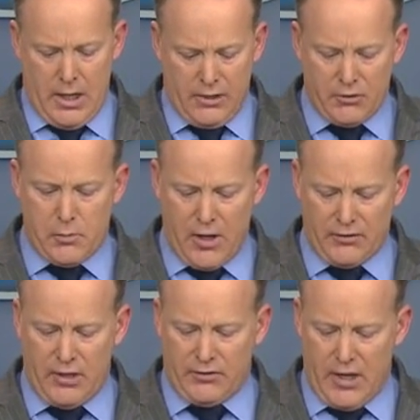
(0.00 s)
and as the
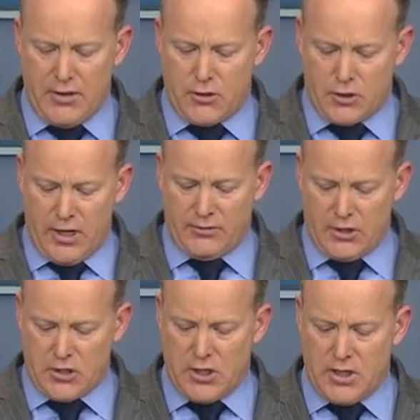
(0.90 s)
president said, the
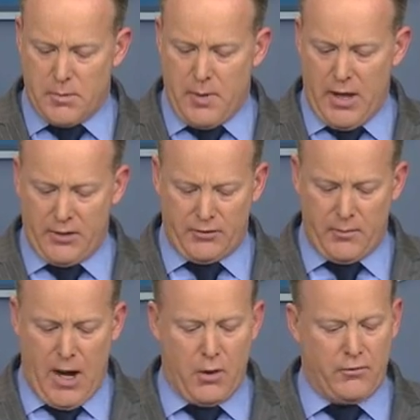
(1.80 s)
transition and the balance
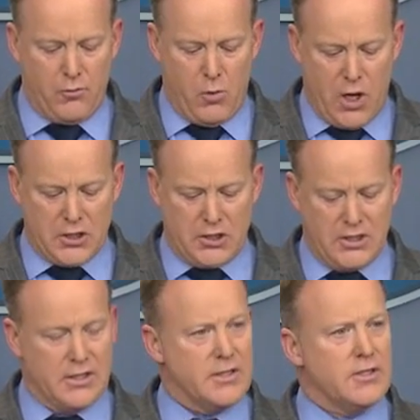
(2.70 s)
of power from
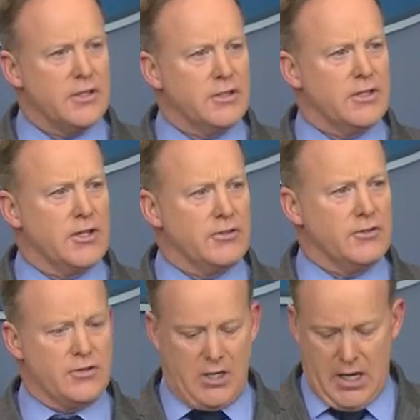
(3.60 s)
Washington to the
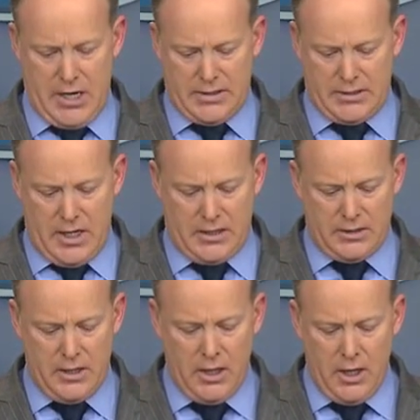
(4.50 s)
citizens of the United
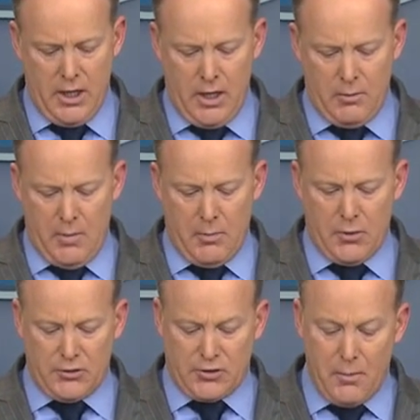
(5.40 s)
States,
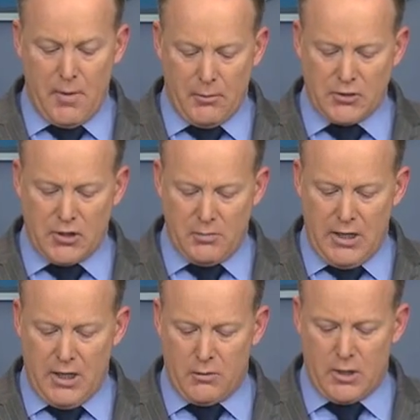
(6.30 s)
some members of the
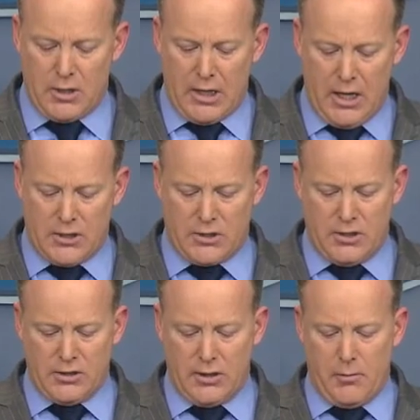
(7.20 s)
media were engaged
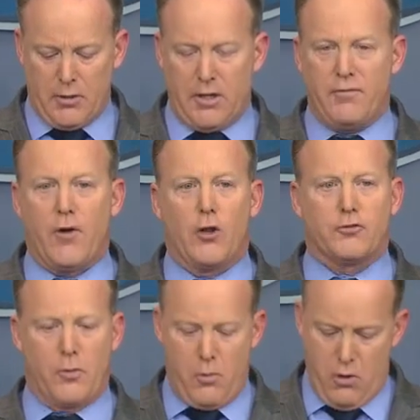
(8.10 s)
in deliberately false
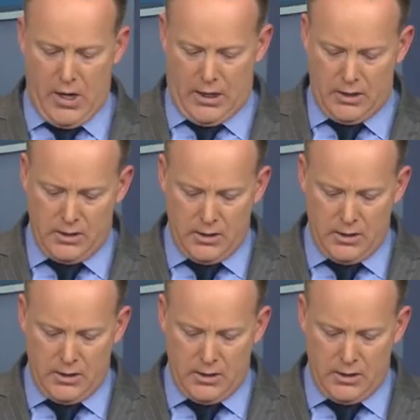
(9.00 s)
reporting.